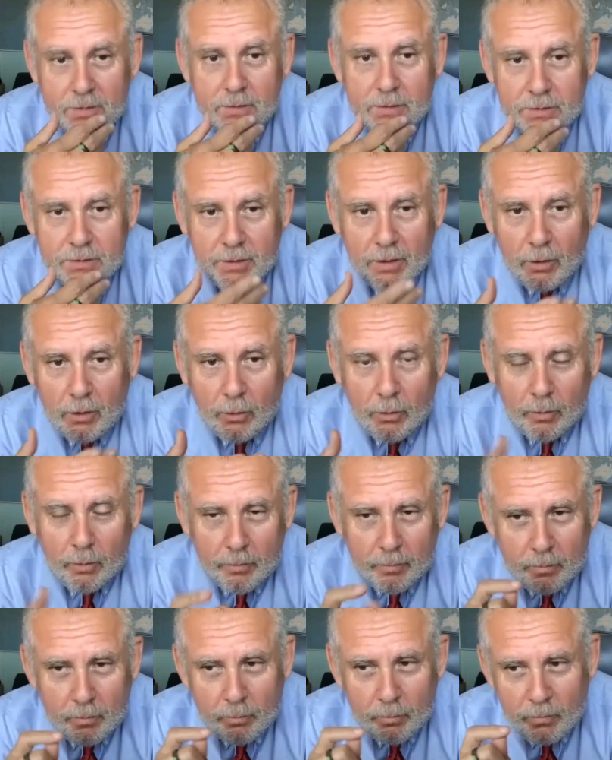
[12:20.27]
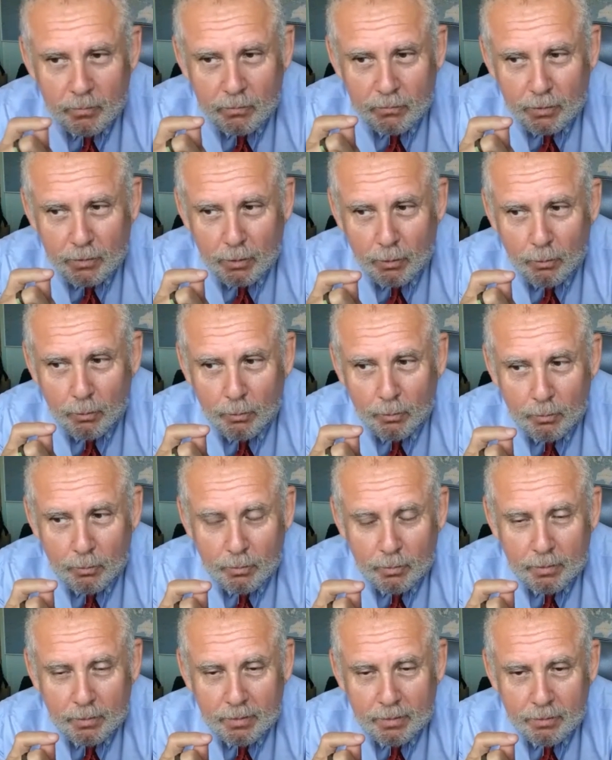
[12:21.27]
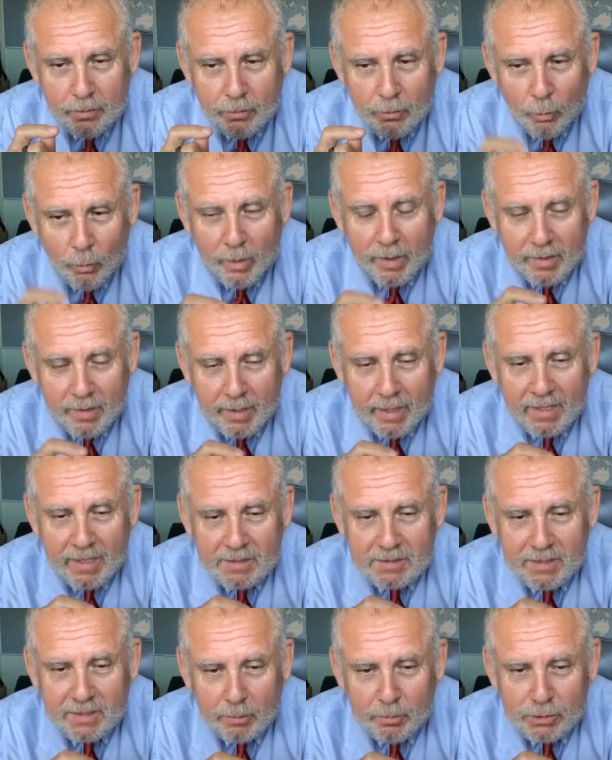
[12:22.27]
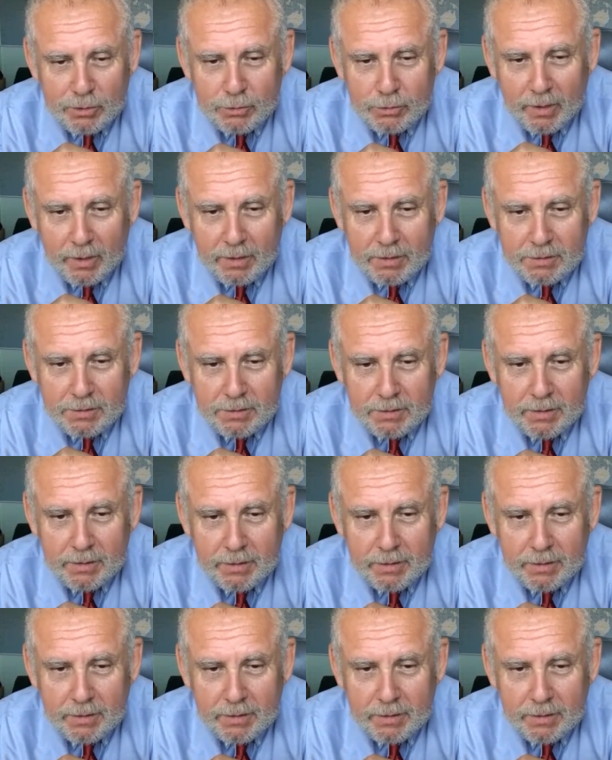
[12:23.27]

So the way that I establish trust